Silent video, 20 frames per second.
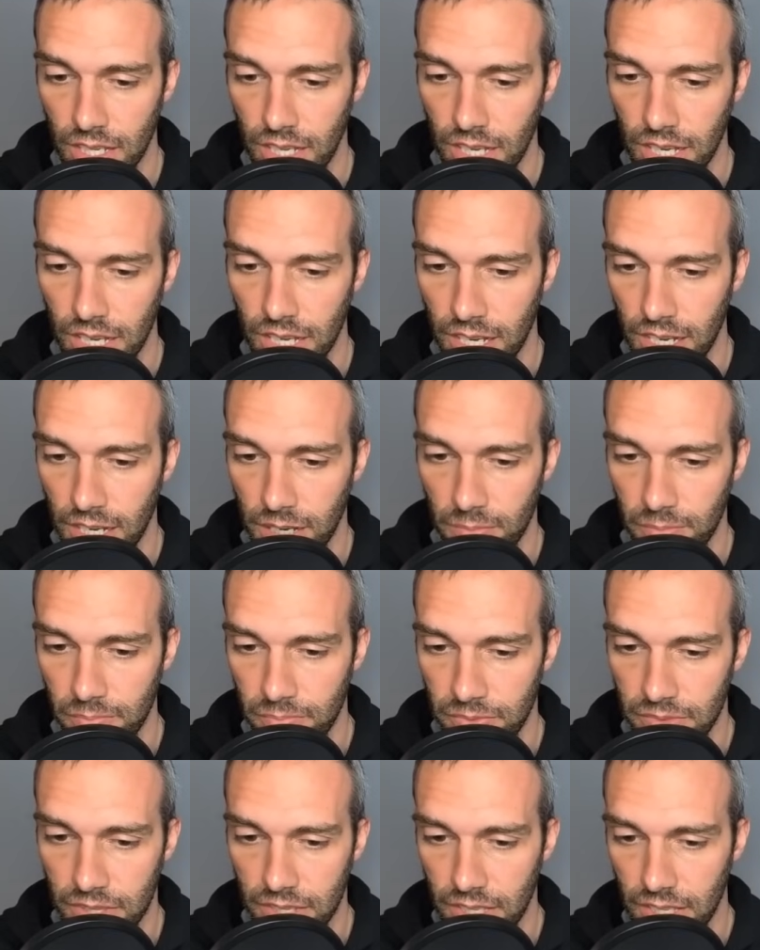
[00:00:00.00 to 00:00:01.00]
So
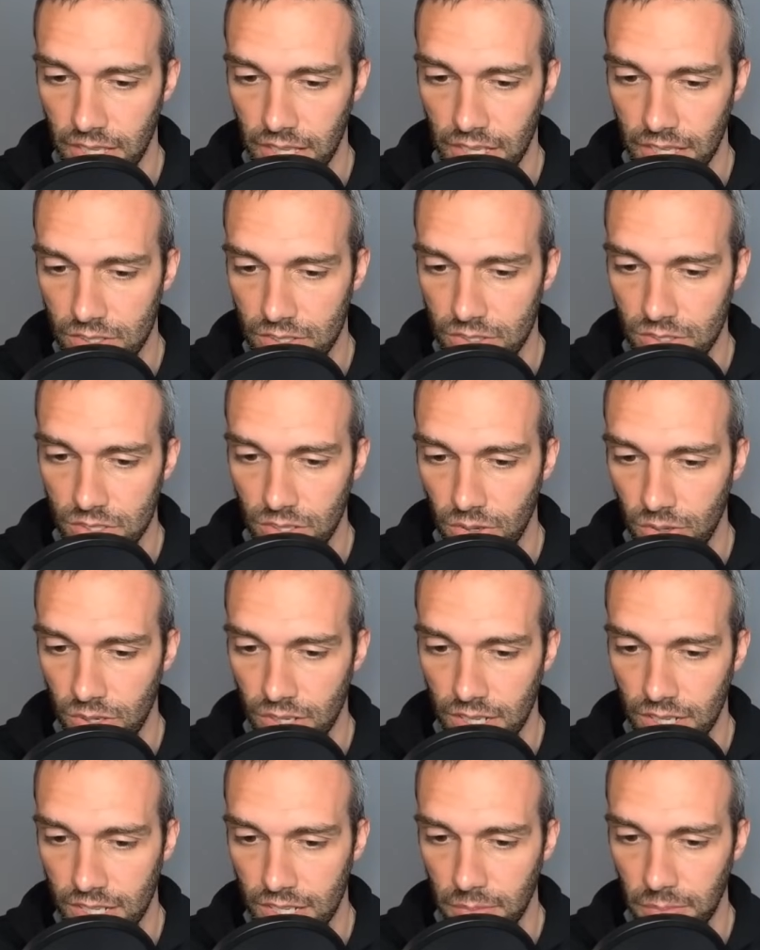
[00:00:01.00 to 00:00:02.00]
we're
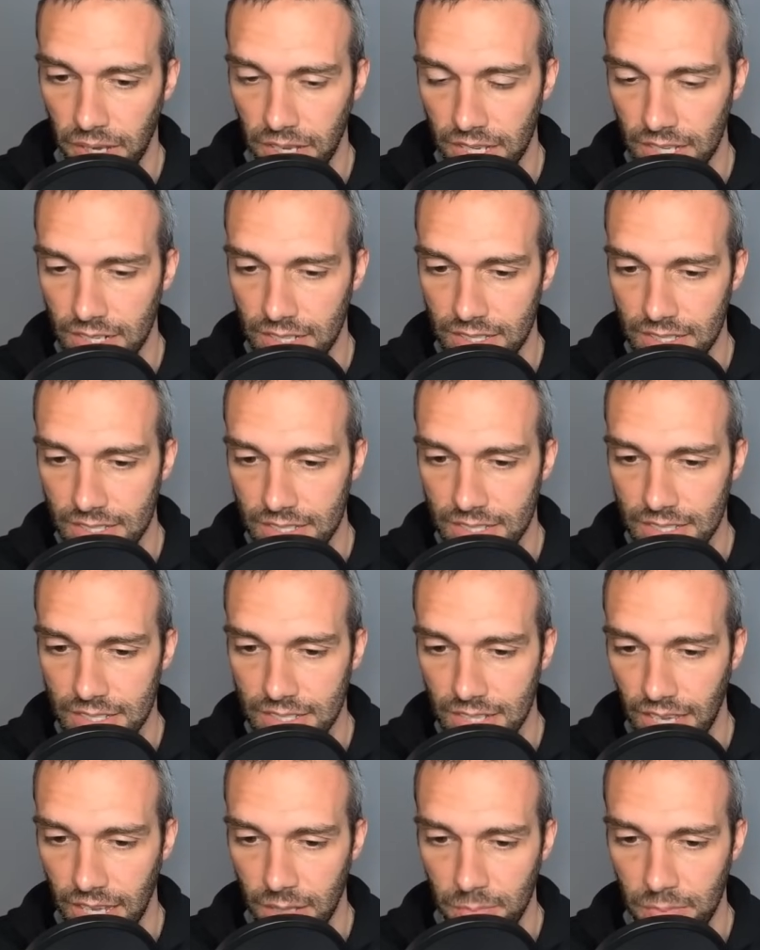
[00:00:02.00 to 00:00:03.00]
going to come back in and
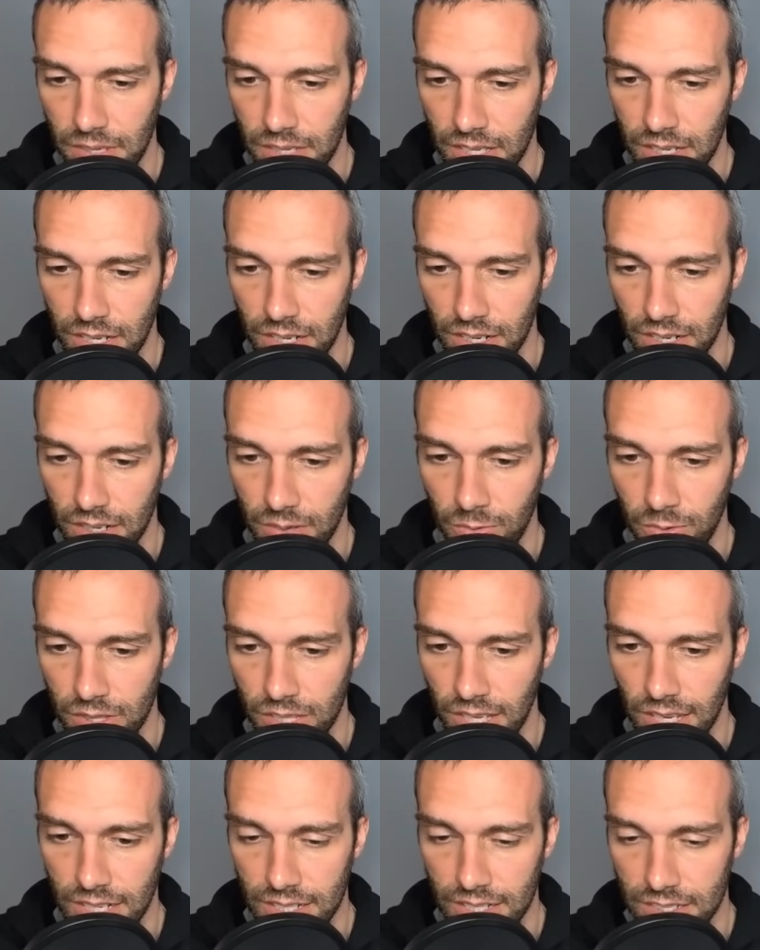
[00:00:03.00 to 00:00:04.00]
snipe here with
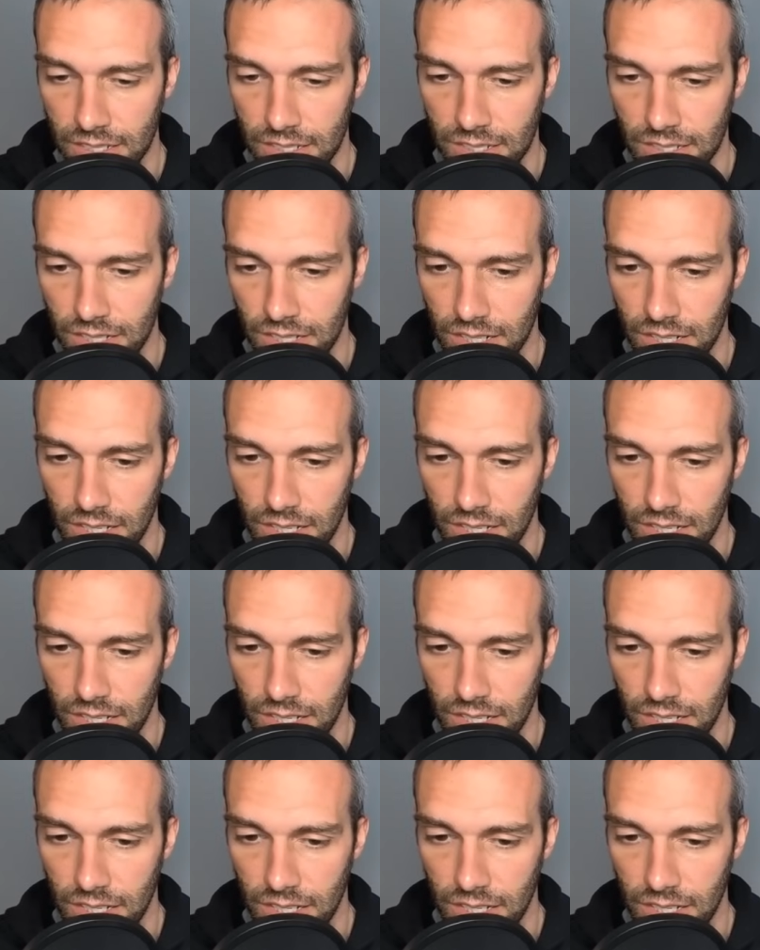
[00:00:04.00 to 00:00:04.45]
the X-Scissor.